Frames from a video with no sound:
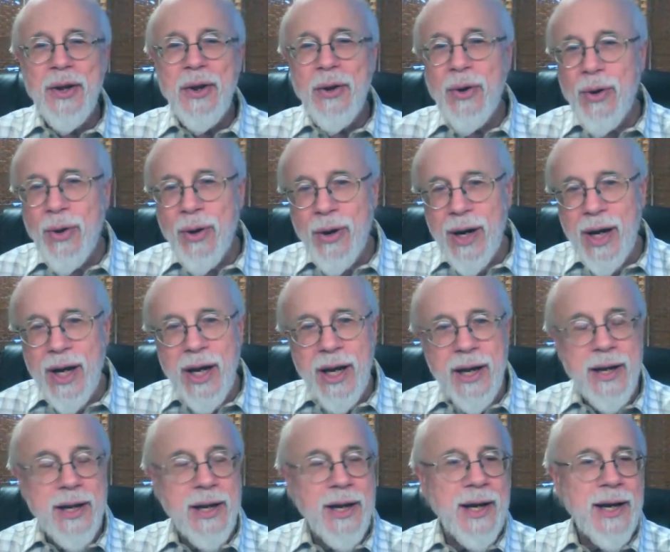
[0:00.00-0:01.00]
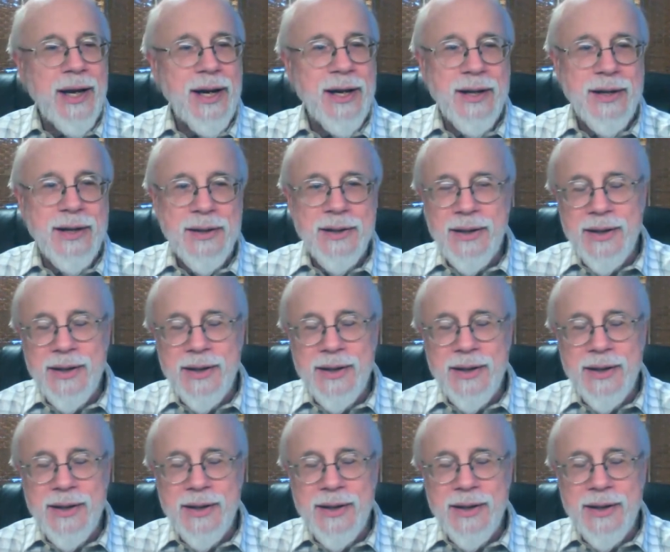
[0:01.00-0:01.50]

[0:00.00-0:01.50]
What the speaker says: or a